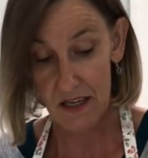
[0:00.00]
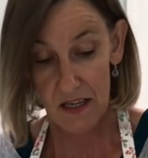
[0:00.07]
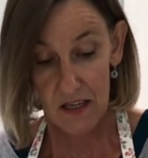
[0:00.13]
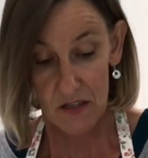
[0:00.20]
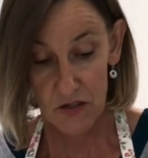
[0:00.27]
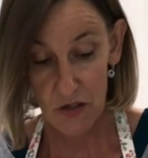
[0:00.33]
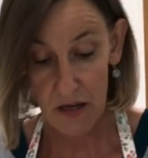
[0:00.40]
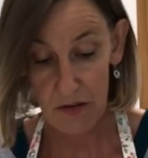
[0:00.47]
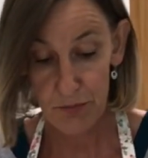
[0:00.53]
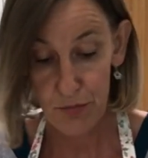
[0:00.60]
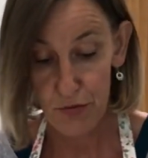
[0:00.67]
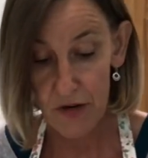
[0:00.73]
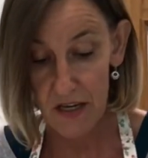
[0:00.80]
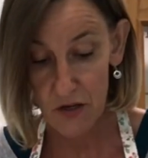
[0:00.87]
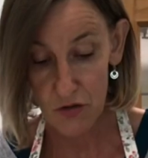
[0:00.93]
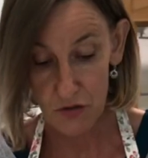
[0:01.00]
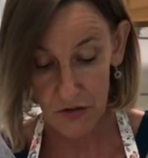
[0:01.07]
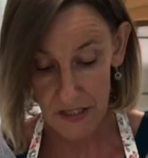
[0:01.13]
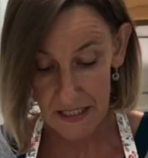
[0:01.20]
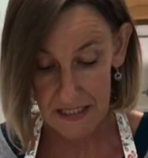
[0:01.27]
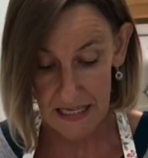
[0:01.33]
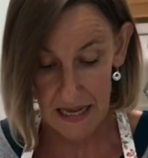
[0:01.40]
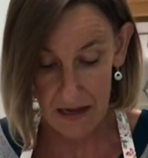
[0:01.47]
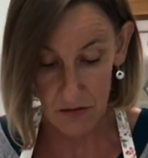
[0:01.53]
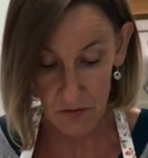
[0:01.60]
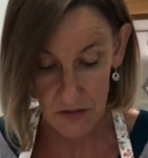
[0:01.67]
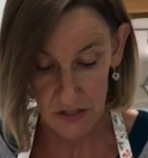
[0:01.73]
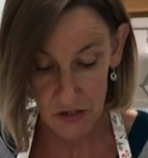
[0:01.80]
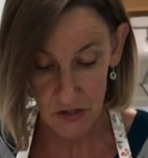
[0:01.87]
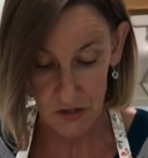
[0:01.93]
So I've pre-cut these out,
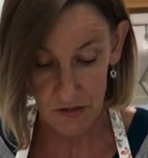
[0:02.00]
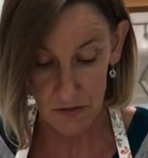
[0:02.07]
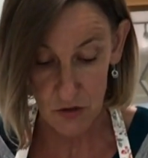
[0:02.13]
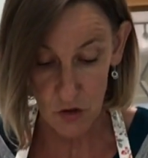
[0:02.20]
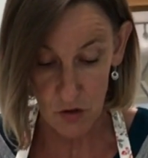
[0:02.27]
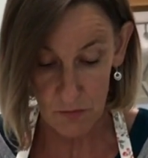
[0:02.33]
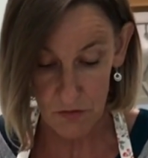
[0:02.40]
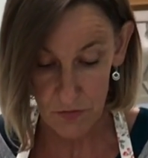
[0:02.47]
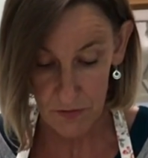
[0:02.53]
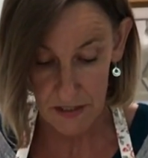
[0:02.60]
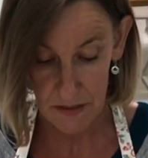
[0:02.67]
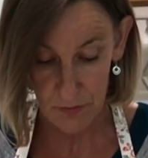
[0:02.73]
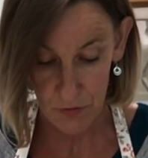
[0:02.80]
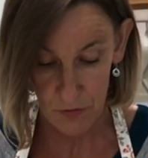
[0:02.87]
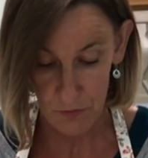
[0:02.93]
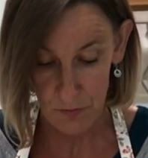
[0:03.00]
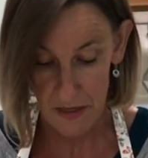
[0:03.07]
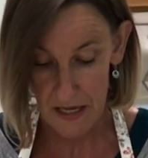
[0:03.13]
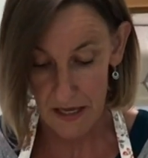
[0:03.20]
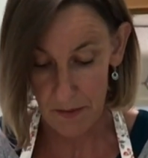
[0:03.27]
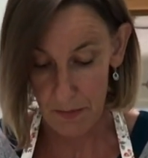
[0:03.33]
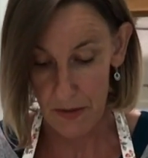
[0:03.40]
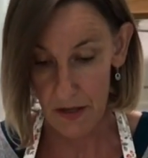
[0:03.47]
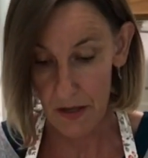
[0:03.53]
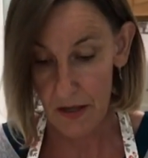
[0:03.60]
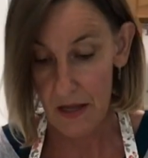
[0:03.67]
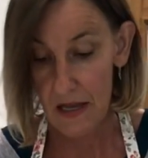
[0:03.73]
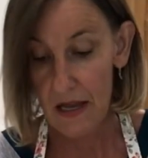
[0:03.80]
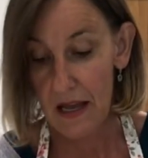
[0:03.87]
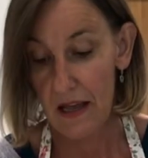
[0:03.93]
just normal greaseproof paper,
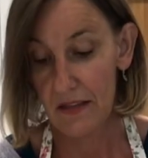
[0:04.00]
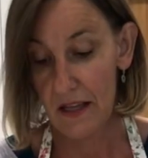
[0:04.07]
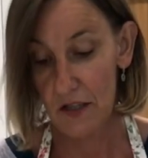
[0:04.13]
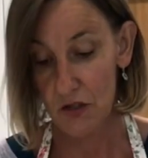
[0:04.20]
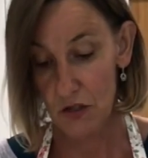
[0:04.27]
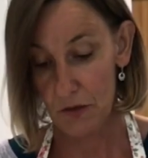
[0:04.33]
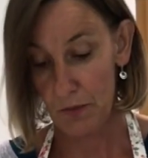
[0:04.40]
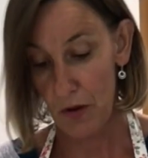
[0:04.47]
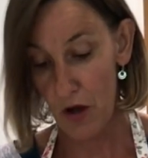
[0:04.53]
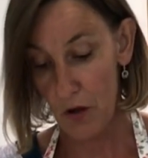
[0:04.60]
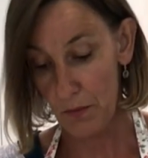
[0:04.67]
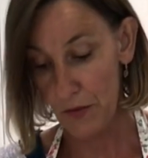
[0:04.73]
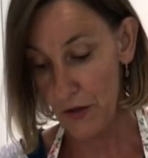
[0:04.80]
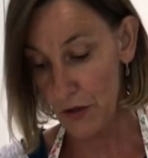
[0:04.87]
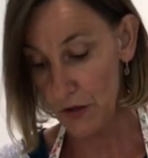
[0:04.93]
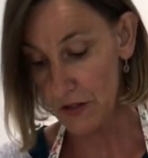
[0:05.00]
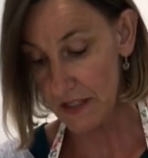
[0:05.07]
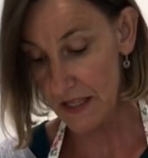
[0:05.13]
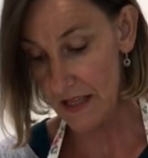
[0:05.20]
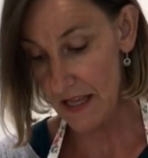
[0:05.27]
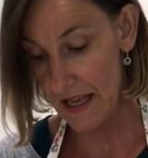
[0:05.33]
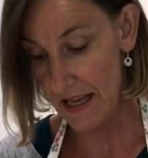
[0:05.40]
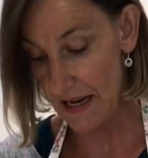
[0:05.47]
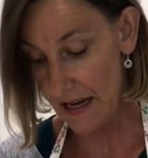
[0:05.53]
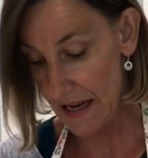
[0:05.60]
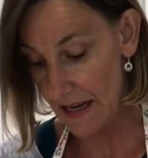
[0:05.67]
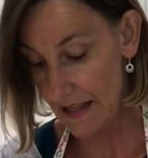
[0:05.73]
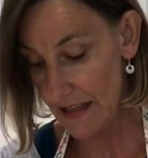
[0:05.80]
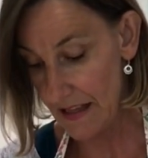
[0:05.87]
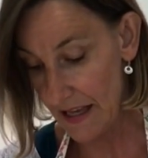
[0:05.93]
and then just pop those in there
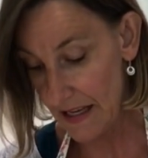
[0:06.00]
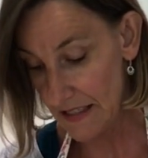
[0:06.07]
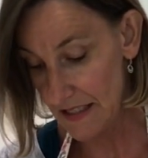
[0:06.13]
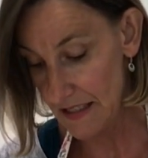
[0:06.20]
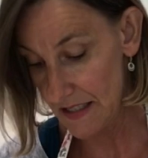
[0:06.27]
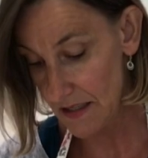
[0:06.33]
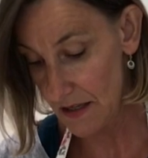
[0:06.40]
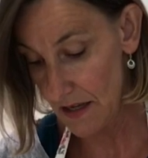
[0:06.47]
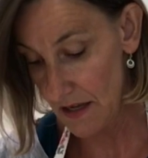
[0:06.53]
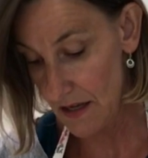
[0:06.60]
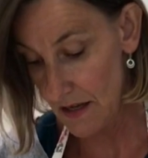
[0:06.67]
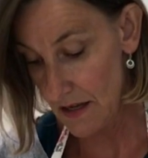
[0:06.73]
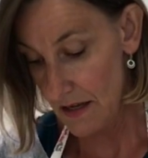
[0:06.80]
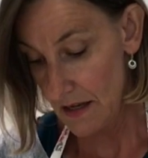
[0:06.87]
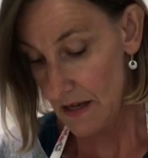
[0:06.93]
like that.